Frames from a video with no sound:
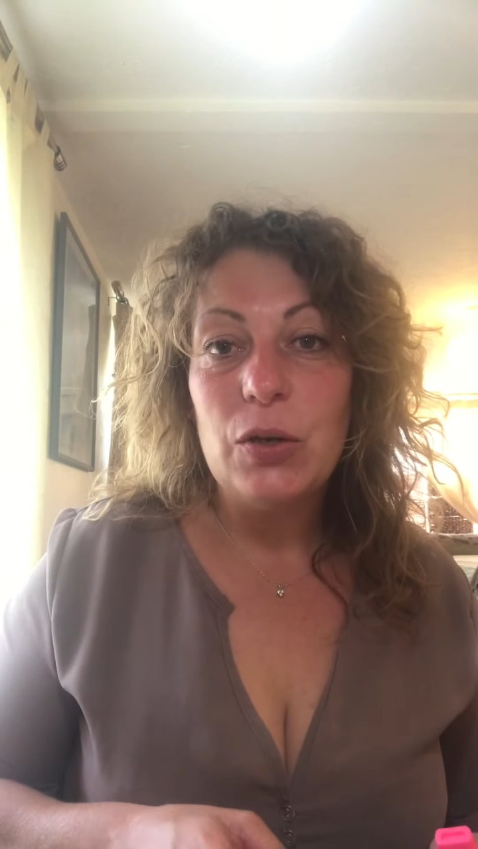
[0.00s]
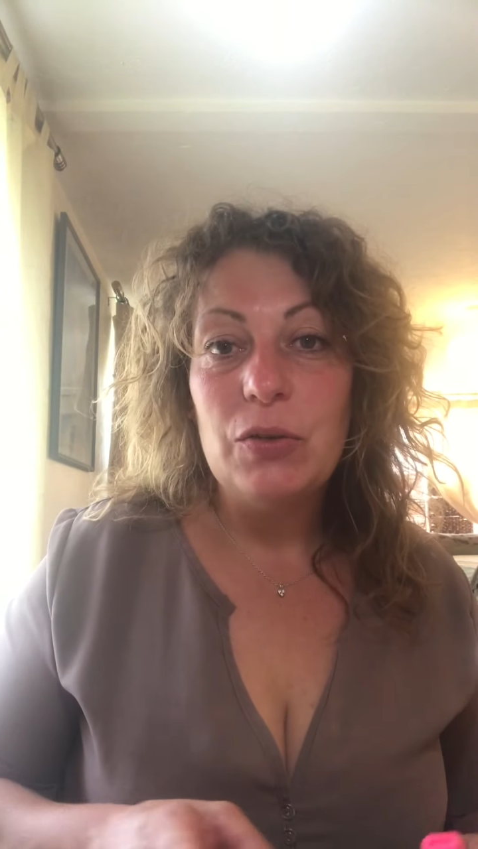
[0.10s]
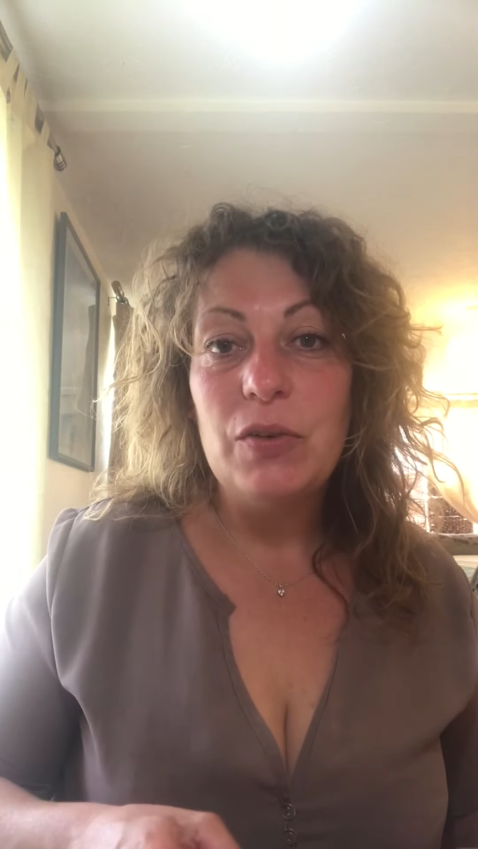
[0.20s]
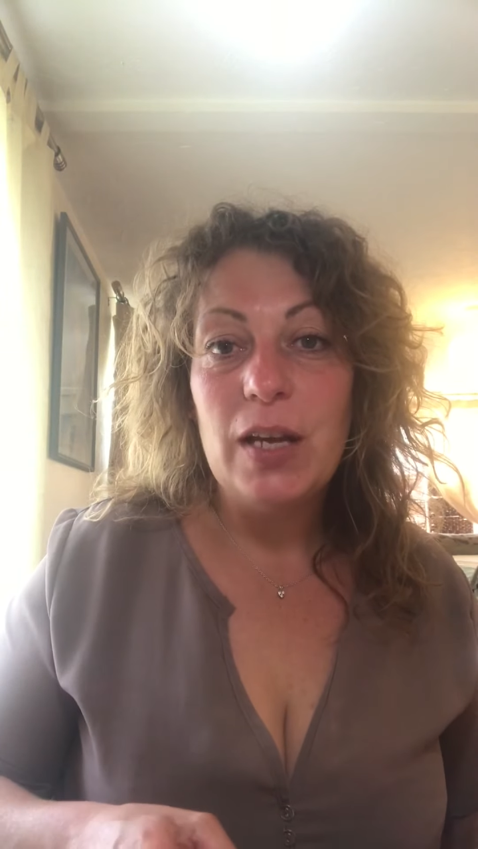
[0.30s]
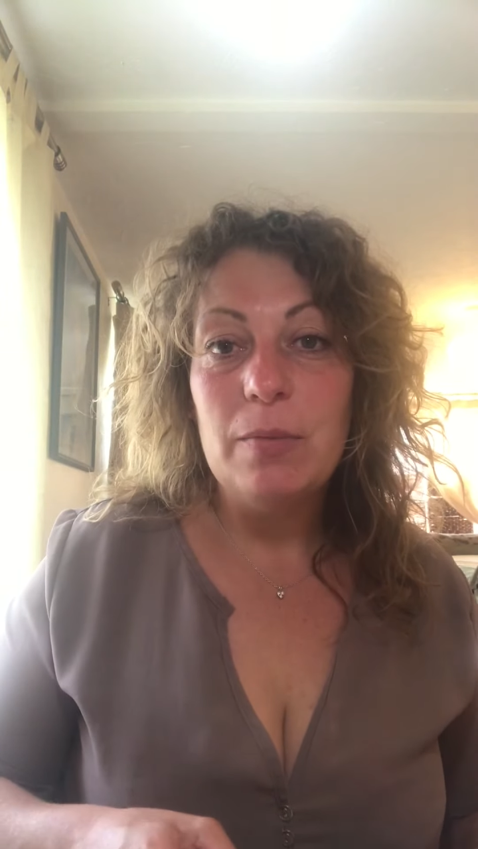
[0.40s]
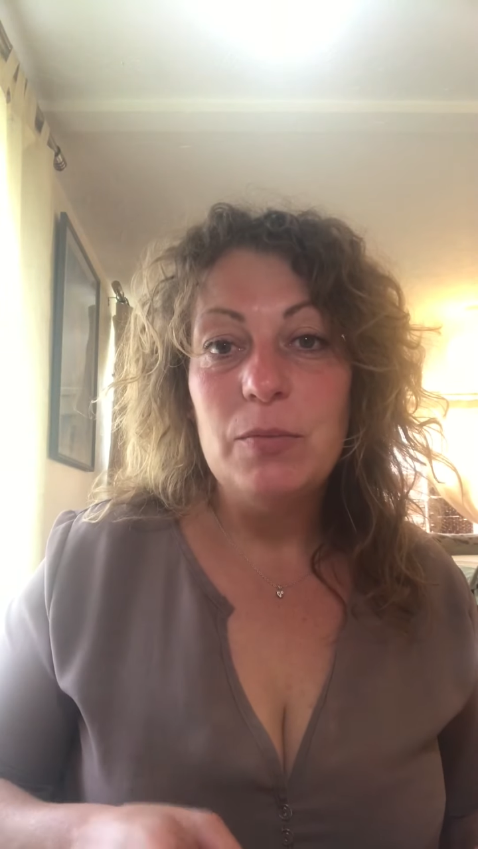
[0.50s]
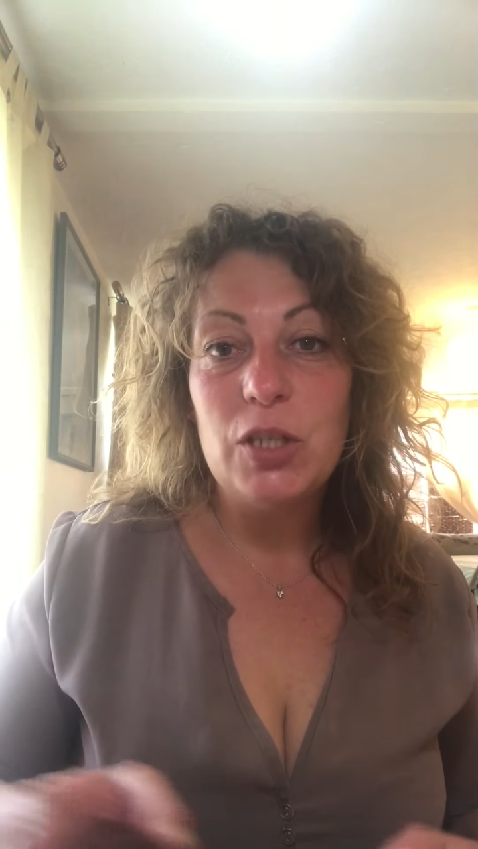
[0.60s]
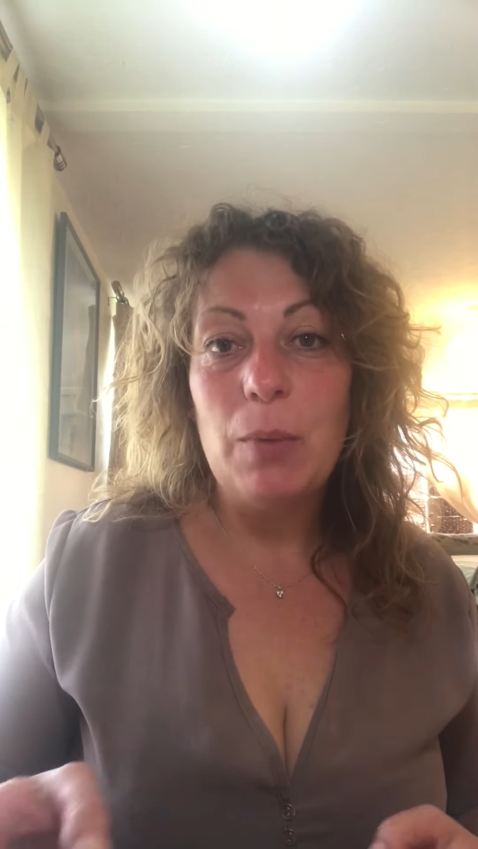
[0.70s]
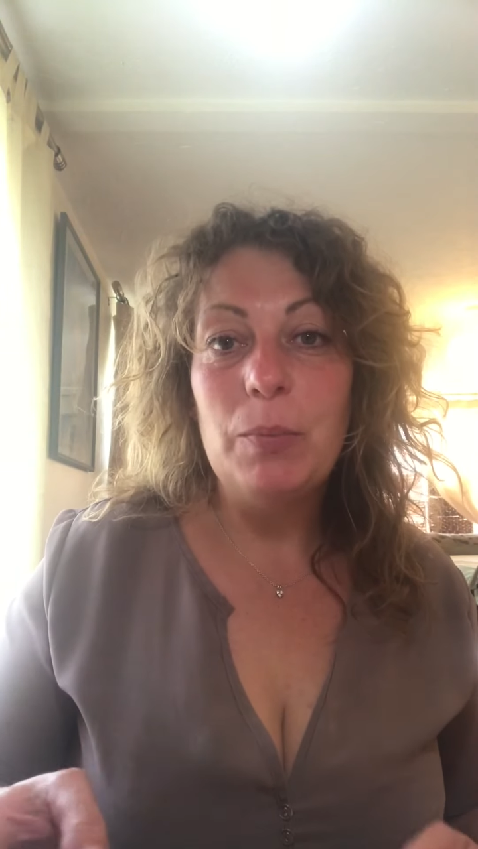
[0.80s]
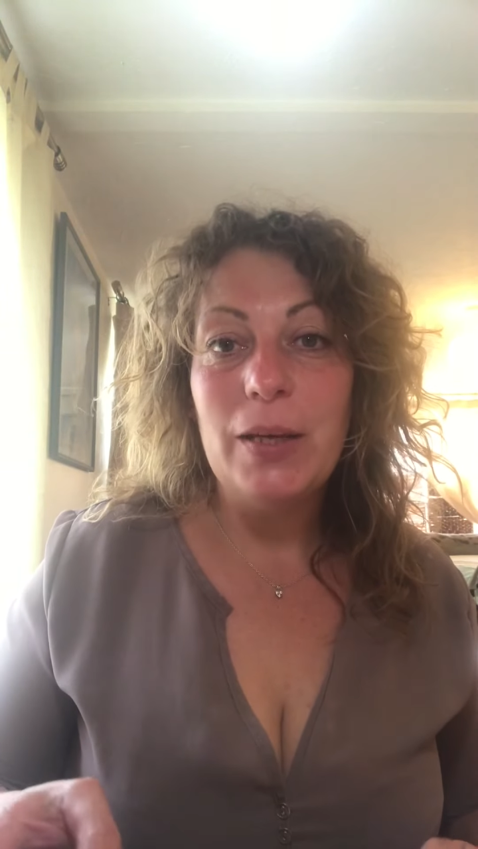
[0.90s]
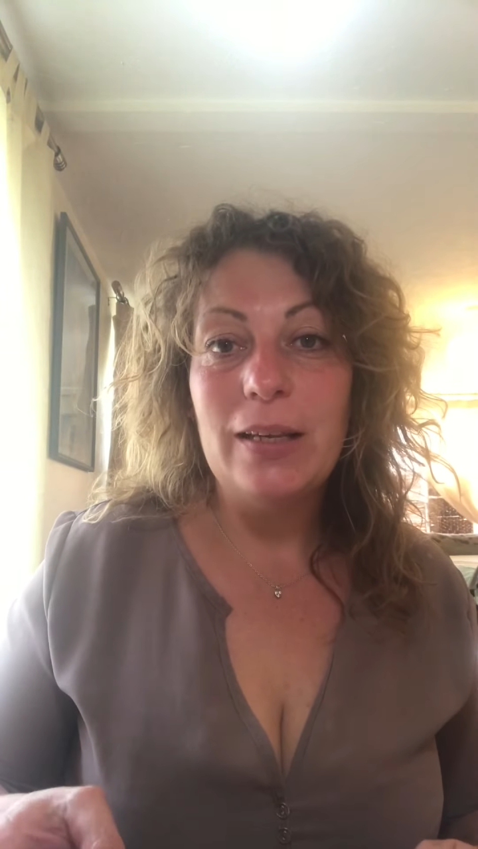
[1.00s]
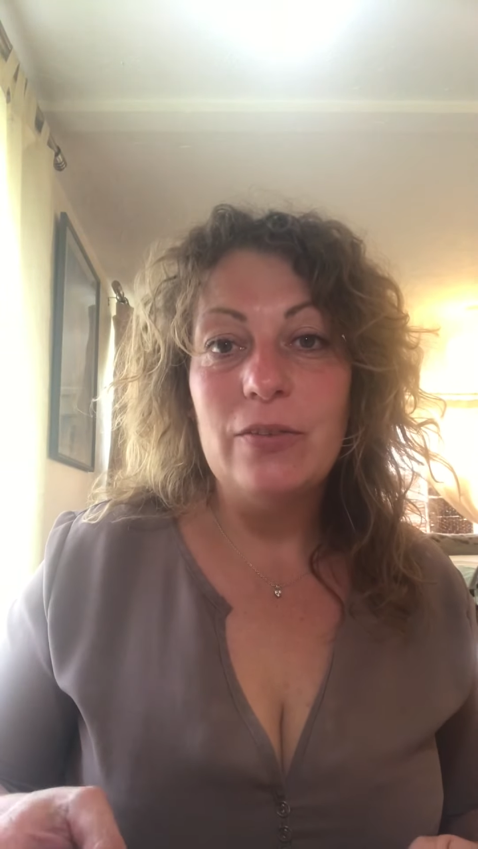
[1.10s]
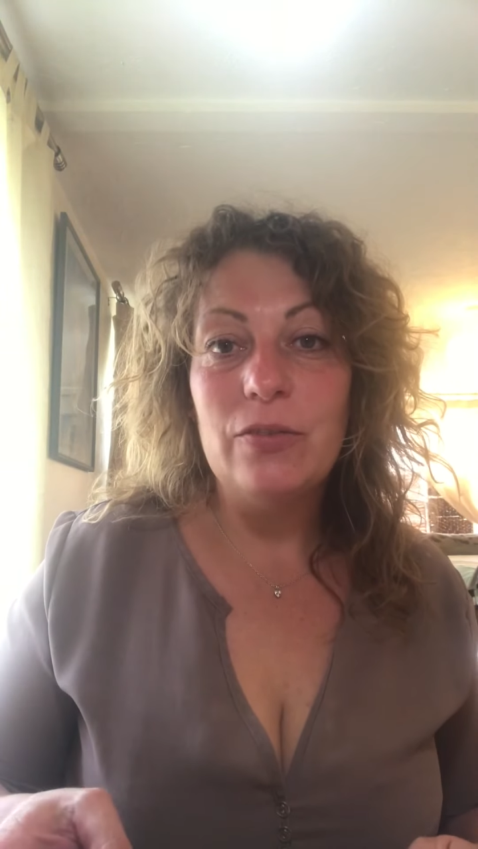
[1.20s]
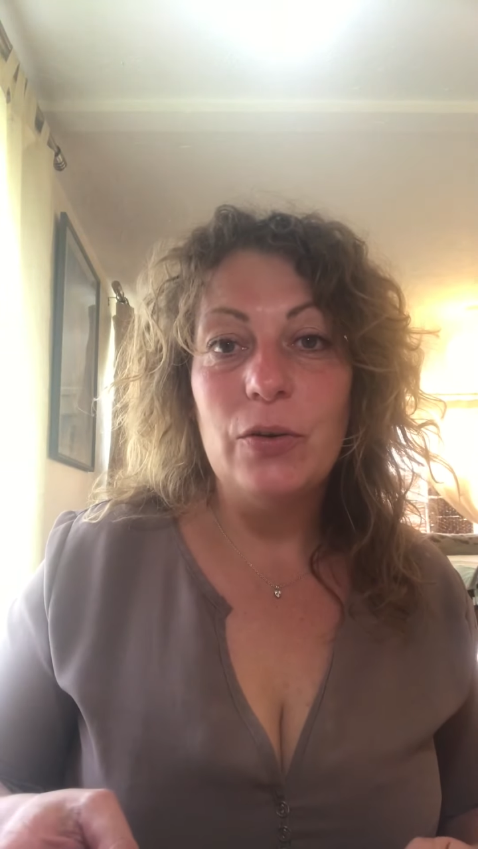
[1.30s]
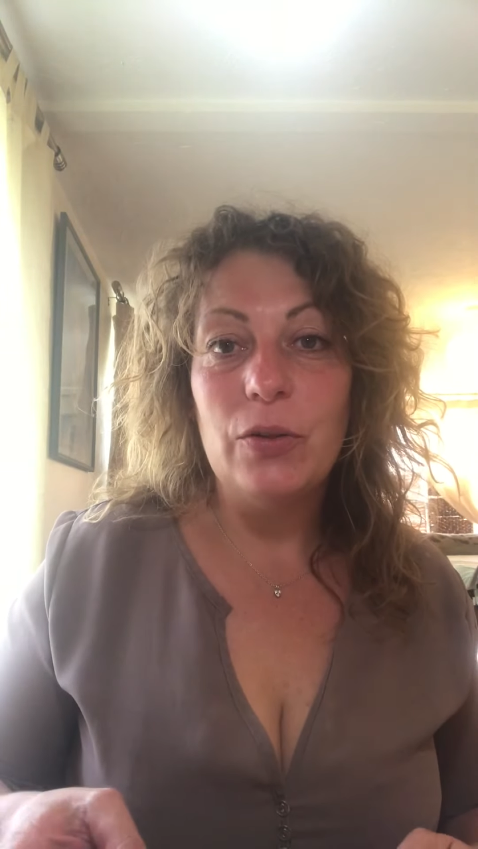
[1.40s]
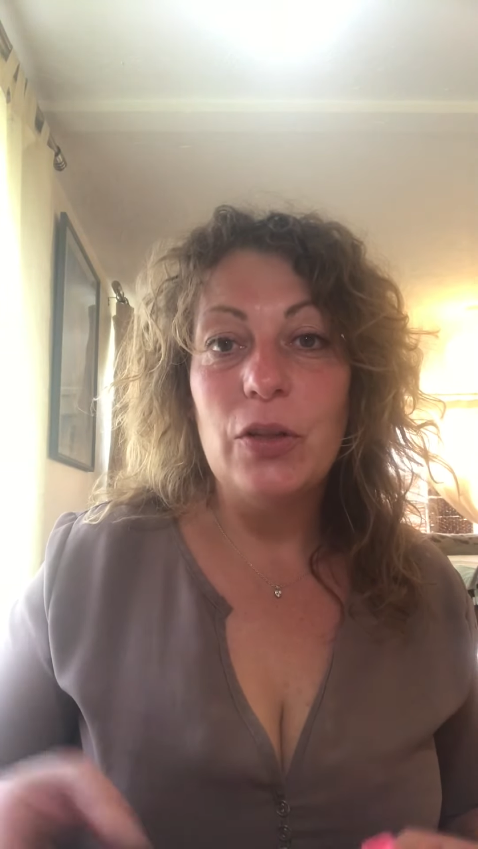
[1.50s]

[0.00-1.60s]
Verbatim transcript: of him jumping for